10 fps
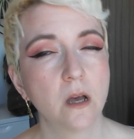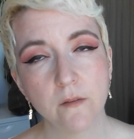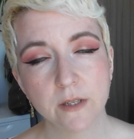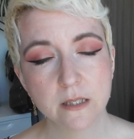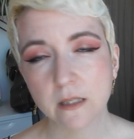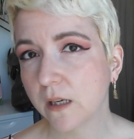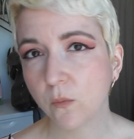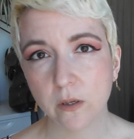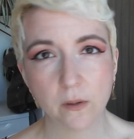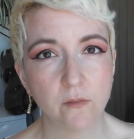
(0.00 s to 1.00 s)
Obviously,
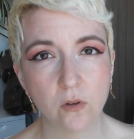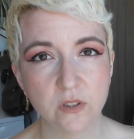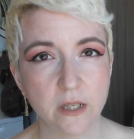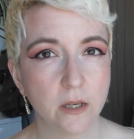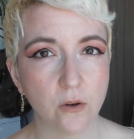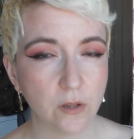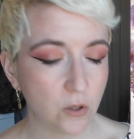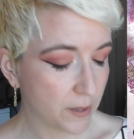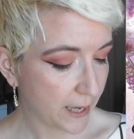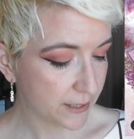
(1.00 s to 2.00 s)
we don't have Ulta here in
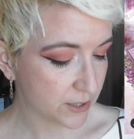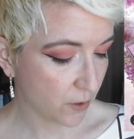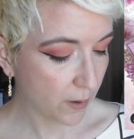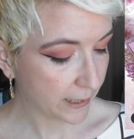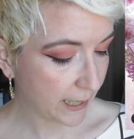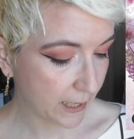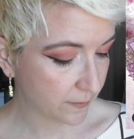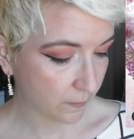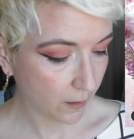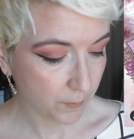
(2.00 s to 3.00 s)
the UK, so
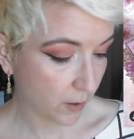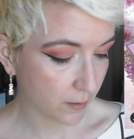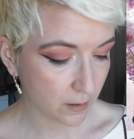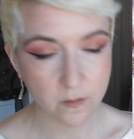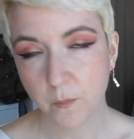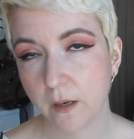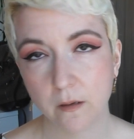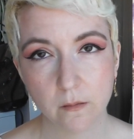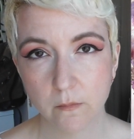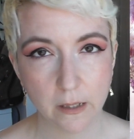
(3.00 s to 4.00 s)
I'm not going to
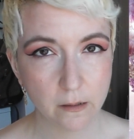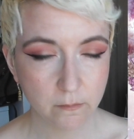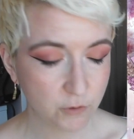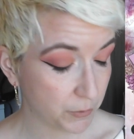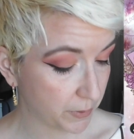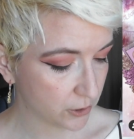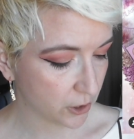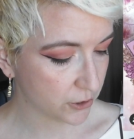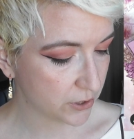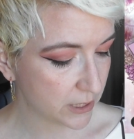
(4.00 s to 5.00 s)
spend like shipping
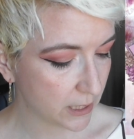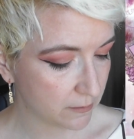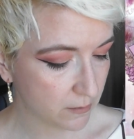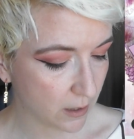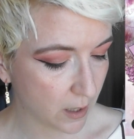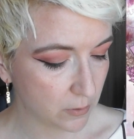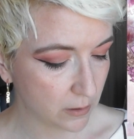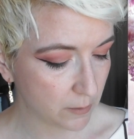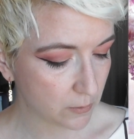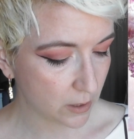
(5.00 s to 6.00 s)
charges to get a couple of
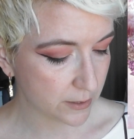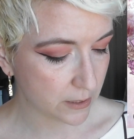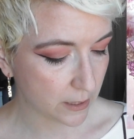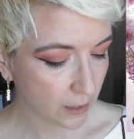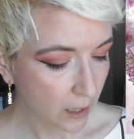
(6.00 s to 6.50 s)
lip glosses in.